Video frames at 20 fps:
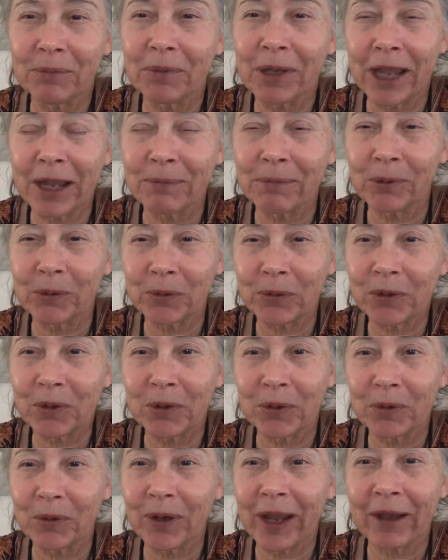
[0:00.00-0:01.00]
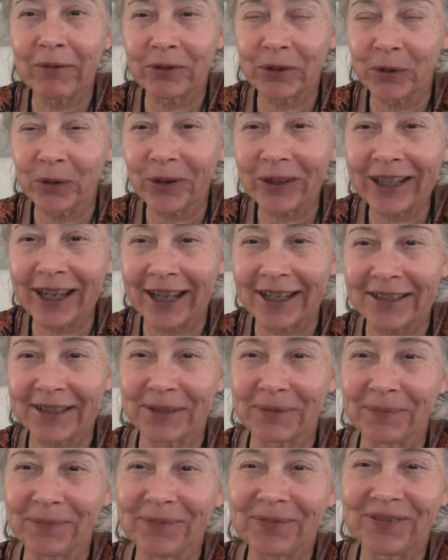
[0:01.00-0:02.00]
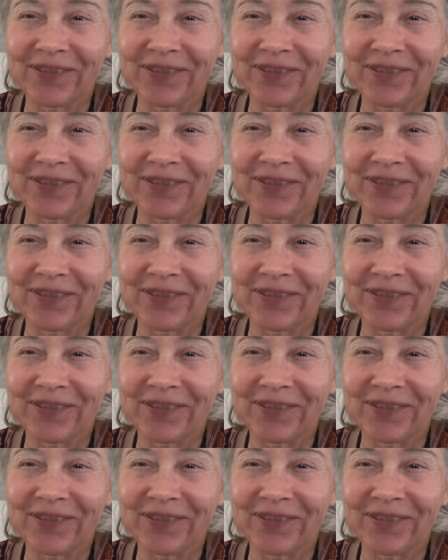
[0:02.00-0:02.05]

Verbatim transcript: able to have an orgasm.